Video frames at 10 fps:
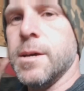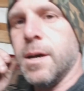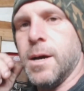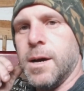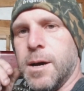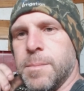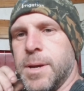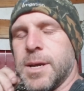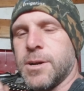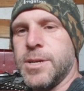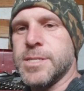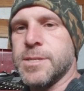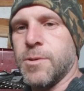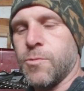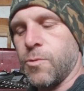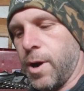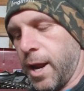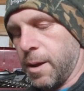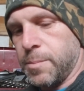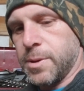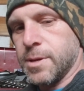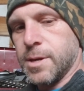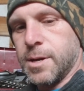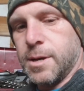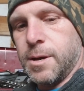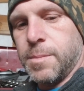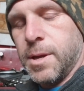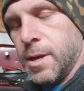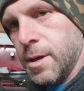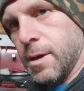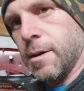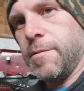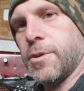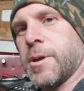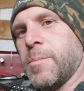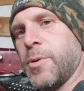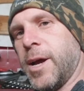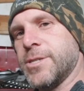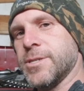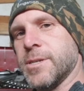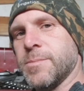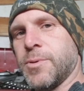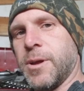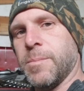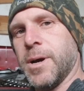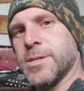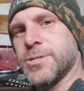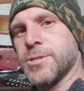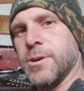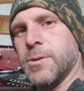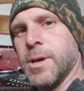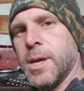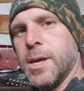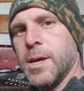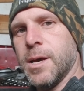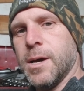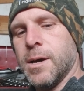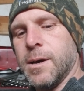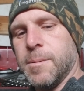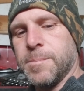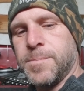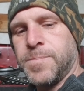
Um, increase the ramp um, of your compression, pretty much. So um,